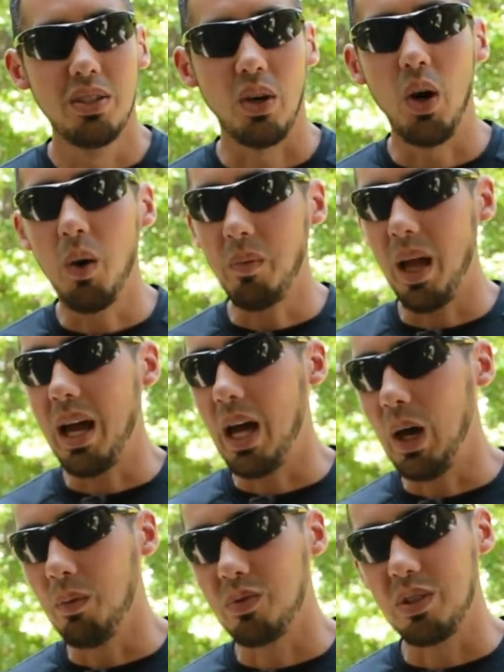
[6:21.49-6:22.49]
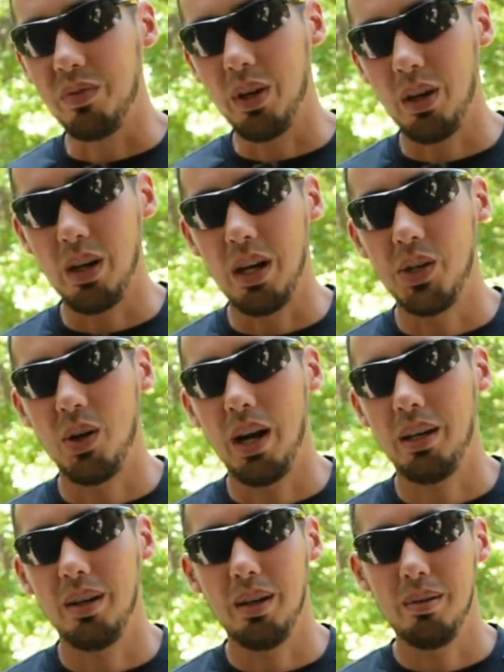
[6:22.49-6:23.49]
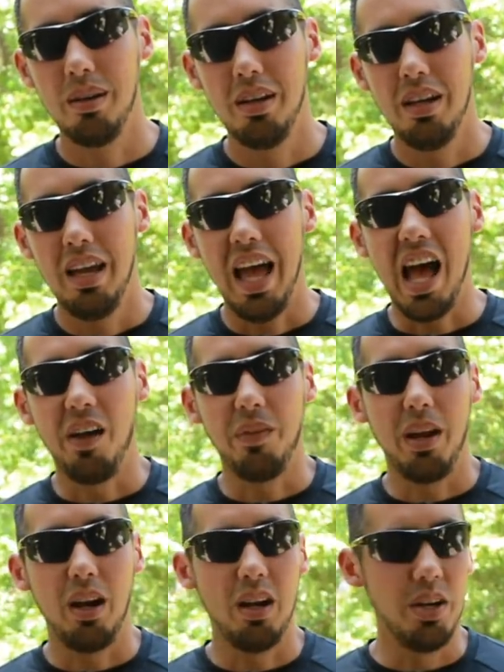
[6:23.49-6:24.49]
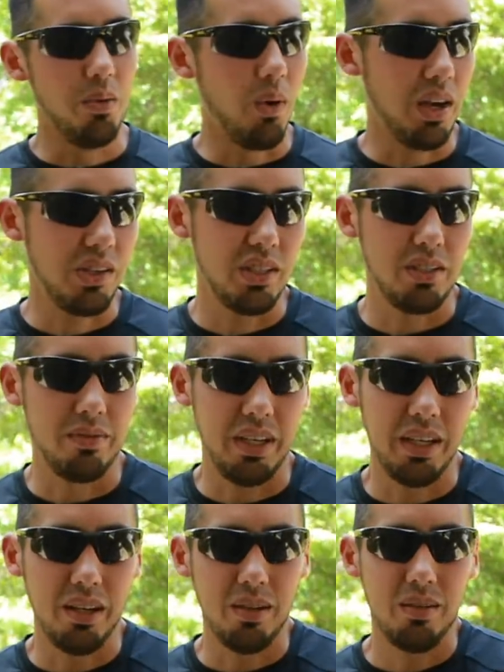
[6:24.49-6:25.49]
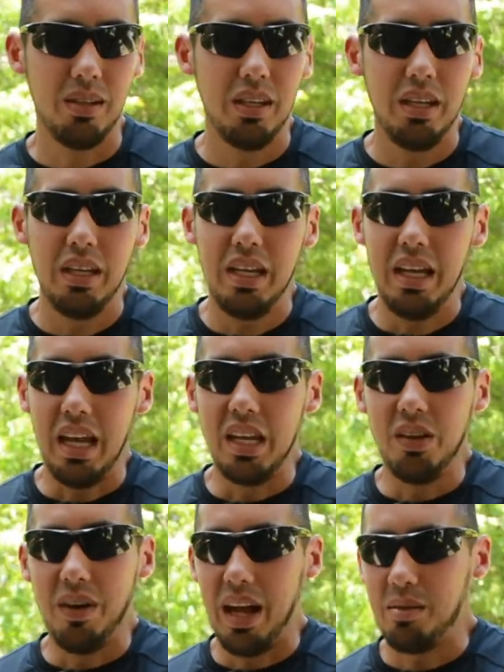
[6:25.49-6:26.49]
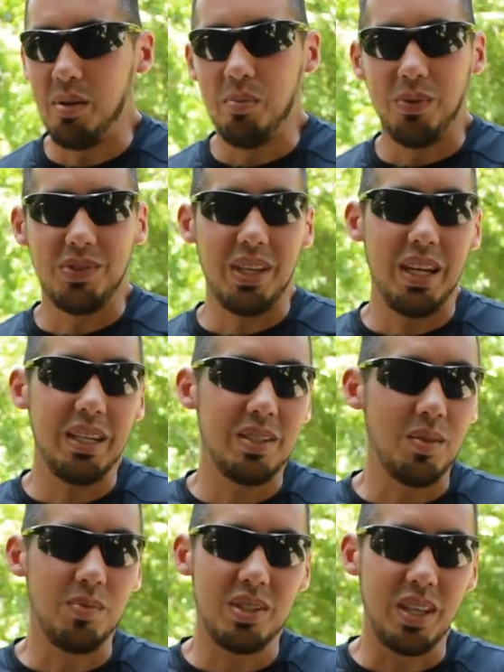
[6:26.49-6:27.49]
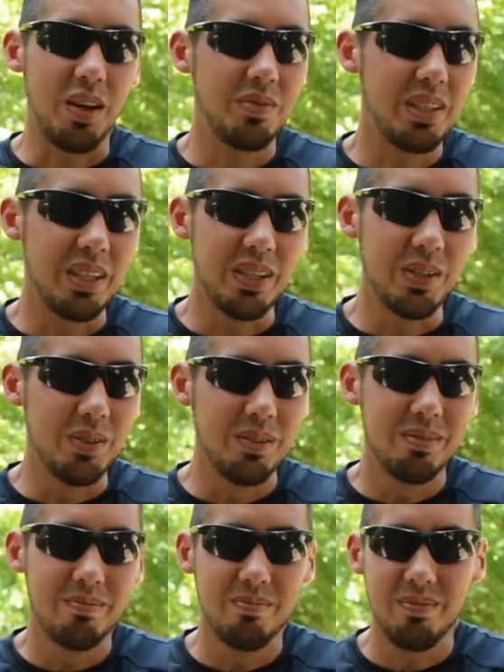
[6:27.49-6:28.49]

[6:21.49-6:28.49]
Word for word: So hope that helps. If you're a contractor out there and you watch this video and you've had people say some stuff to you,